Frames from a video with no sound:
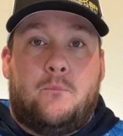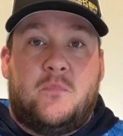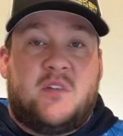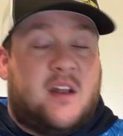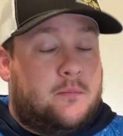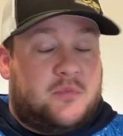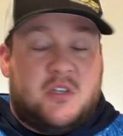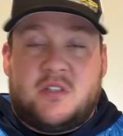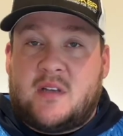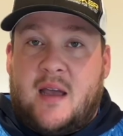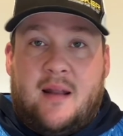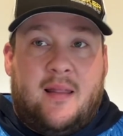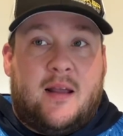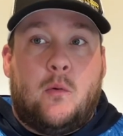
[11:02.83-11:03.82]
Set up just
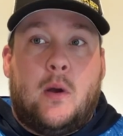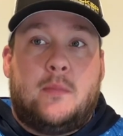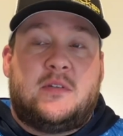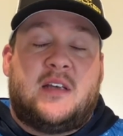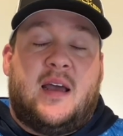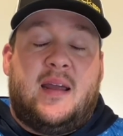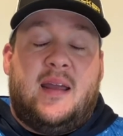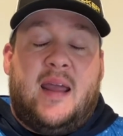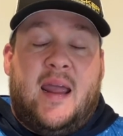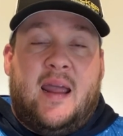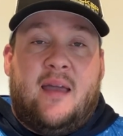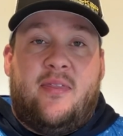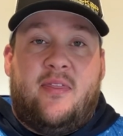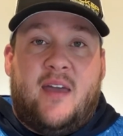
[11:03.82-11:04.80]
kind of like a website,
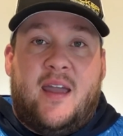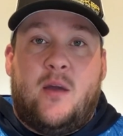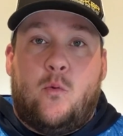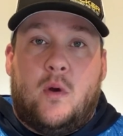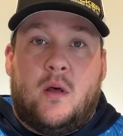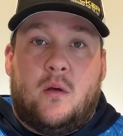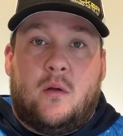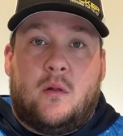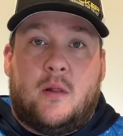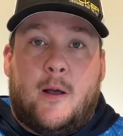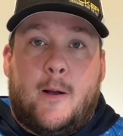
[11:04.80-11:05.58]
and they will